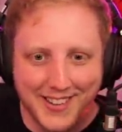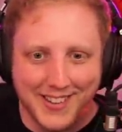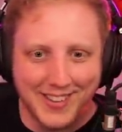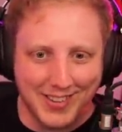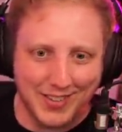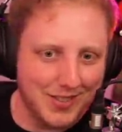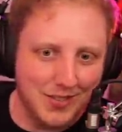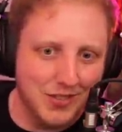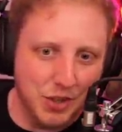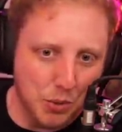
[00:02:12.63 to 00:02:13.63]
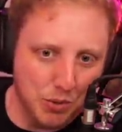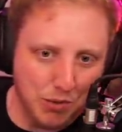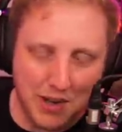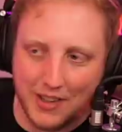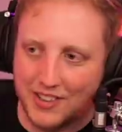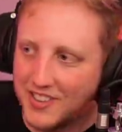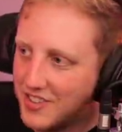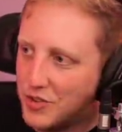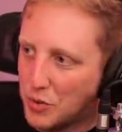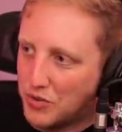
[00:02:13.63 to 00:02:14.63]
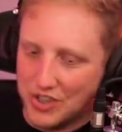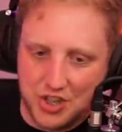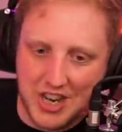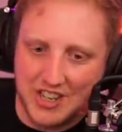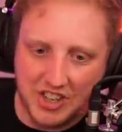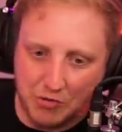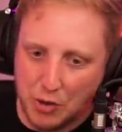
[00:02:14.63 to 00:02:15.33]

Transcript: because like dudes, right? Dudes in changing